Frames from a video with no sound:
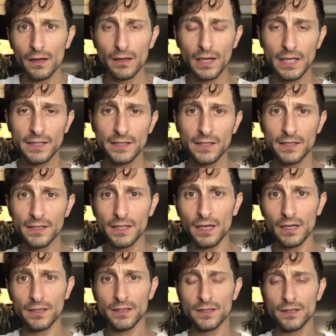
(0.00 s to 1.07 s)
Let's
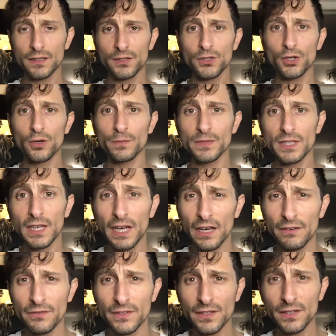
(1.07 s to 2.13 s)
discuss the terms
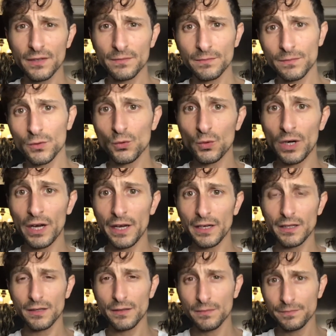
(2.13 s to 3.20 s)
left,
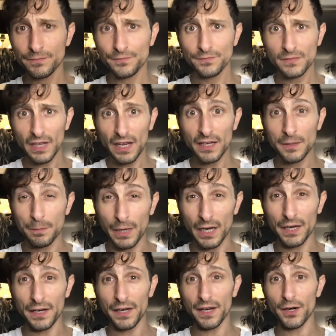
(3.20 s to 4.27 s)
right, and
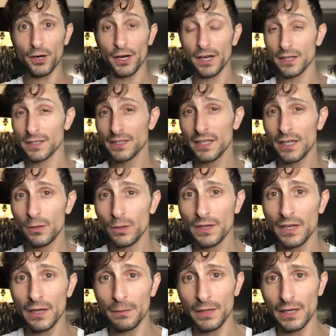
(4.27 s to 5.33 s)
binary and see what
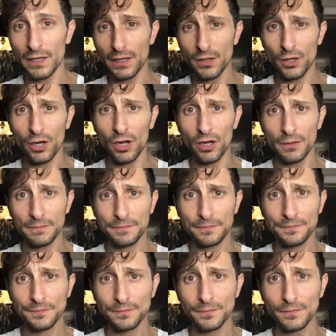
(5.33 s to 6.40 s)
they mean at all.
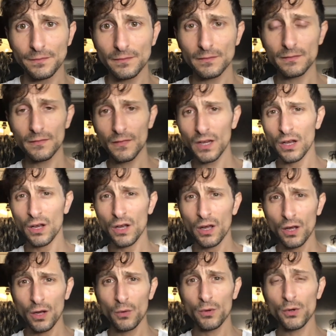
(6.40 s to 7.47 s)

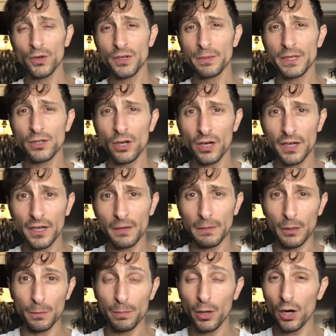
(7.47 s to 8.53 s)
We're going to be talking
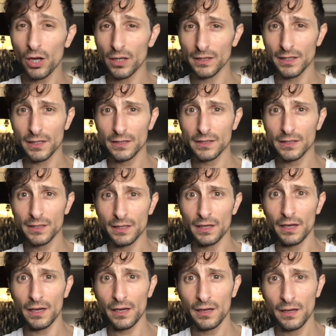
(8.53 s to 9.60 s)
about politics
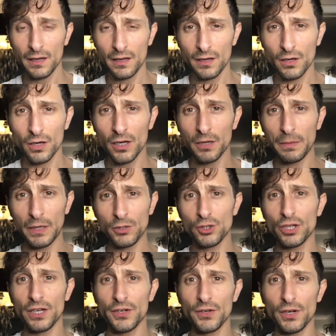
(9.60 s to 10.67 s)
today, not about
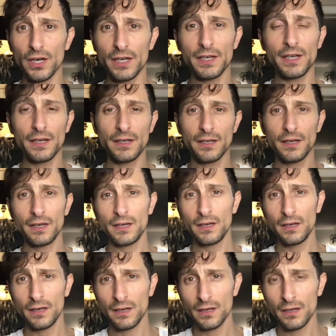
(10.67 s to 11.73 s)
gender identity,
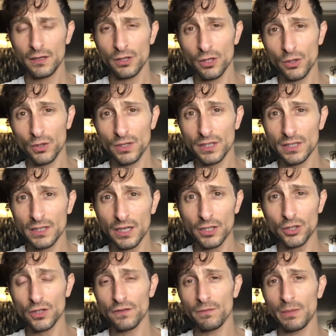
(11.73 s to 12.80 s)
though the
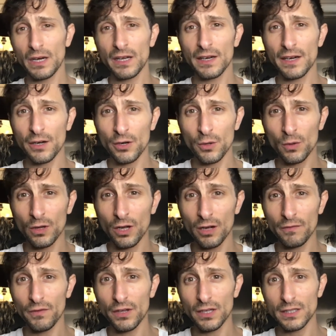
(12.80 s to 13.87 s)
discussion of binary will
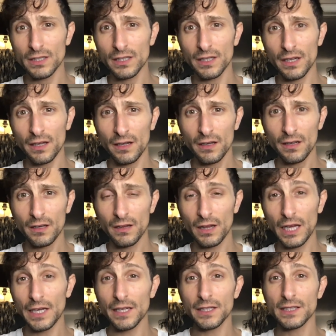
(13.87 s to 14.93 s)
obviously
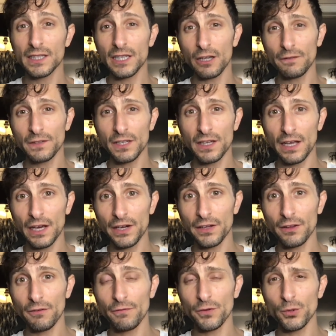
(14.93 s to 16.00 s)
lend itself to that
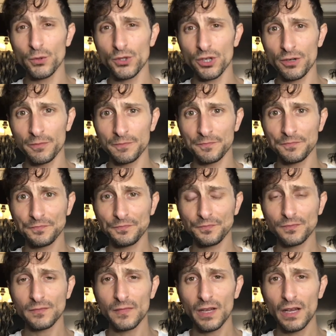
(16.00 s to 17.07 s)
in the future.
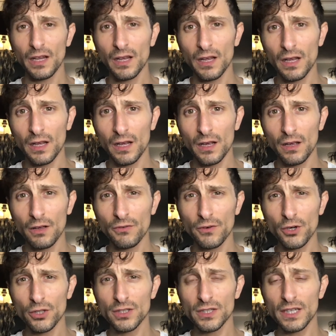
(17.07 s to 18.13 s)

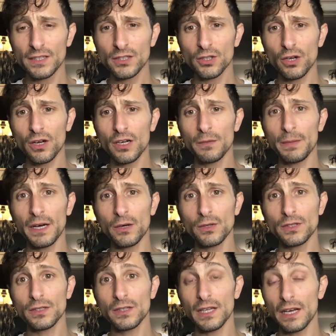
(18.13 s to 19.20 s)
First, let's talk about
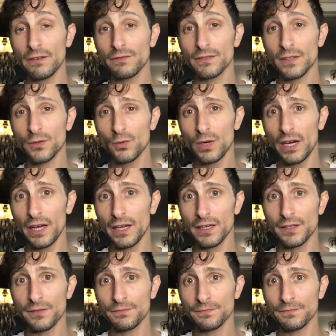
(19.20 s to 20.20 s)
left and right.